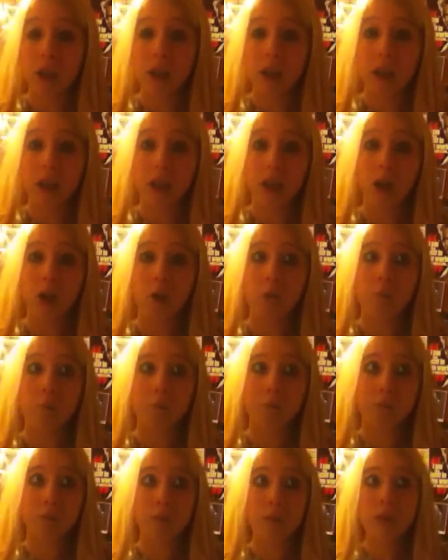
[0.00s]
I
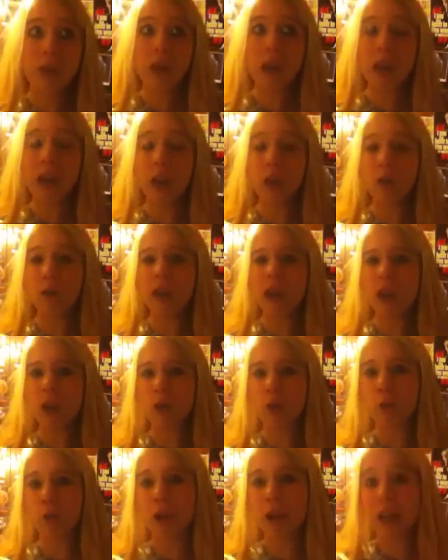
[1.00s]
know
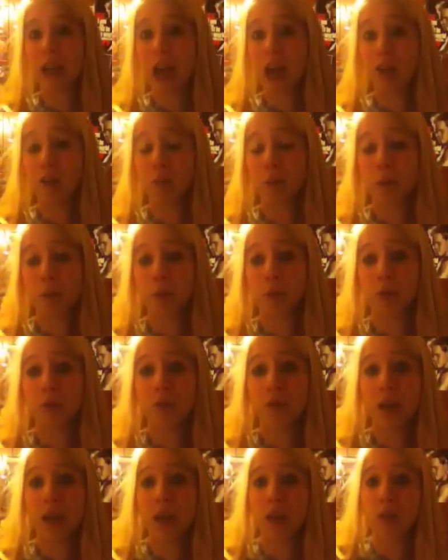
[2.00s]
Taker's running out of people to
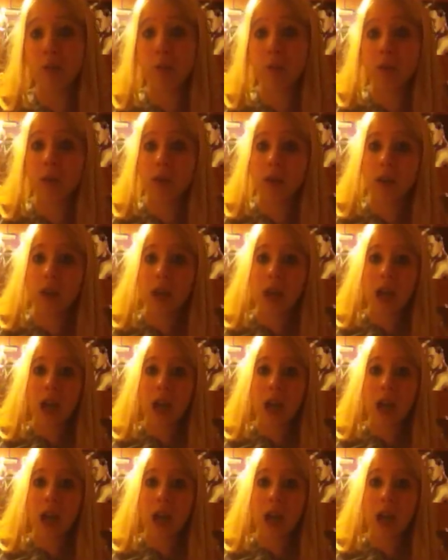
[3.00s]
face, but